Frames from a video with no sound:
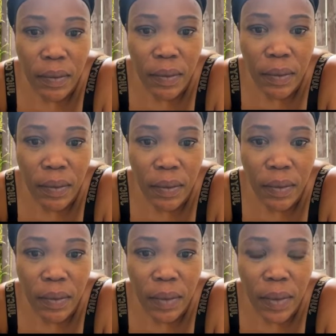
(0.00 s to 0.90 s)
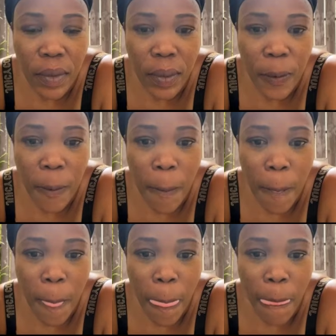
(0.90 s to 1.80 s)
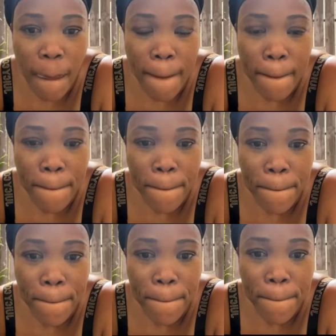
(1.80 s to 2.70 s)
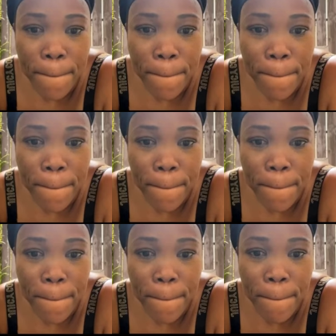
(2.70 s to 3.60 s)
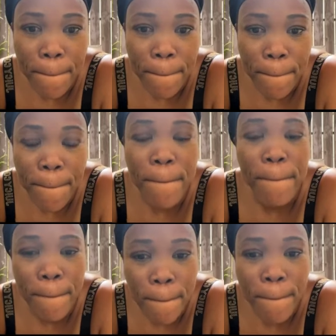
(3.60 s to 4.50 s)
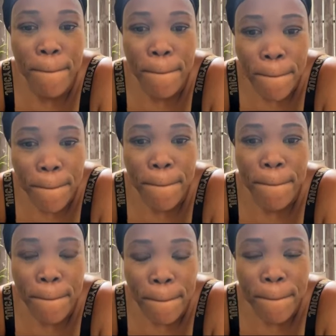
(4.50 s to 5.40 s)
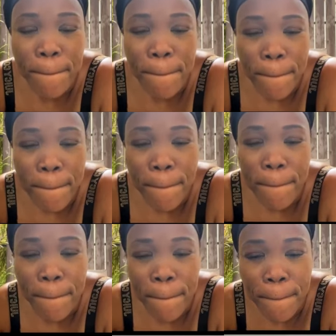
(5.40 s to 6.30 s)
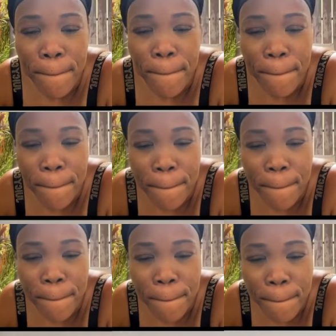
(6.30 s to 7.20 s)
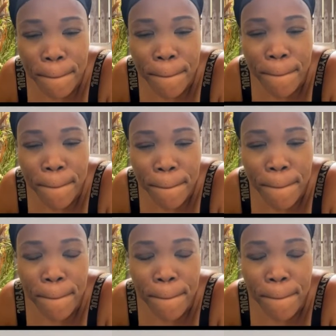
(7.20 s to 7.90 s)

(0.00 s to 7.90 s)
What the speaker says: (silent)